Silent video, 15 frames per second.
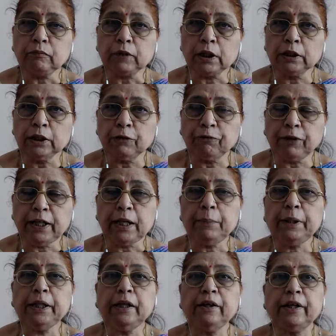the
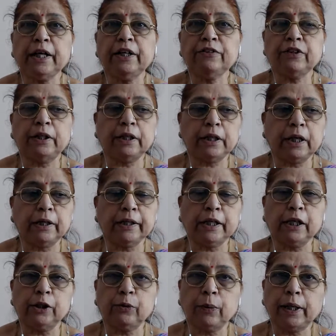fundamental rights under
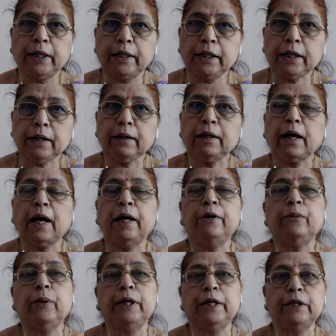Article 20 and
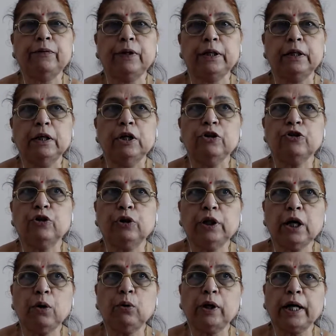21. So
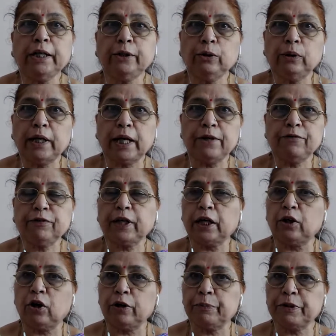now right to life
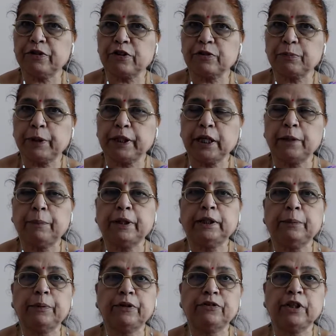cannot be suspended by the
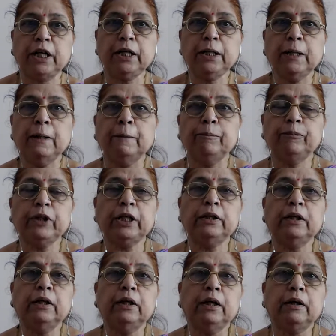president.
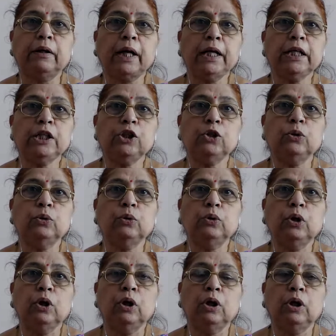Then right to
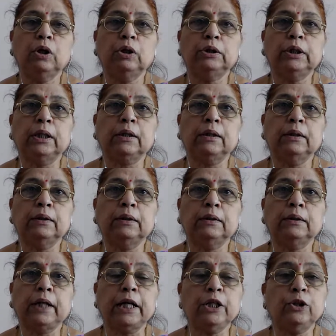
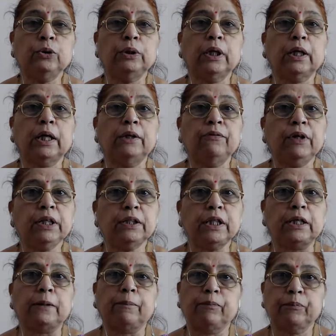the
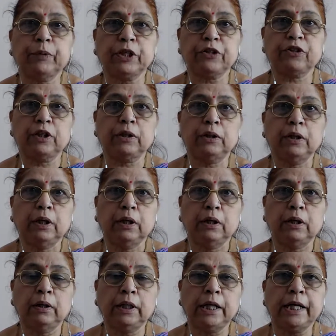convicted person,
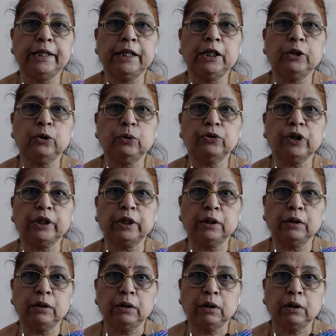relating to certain,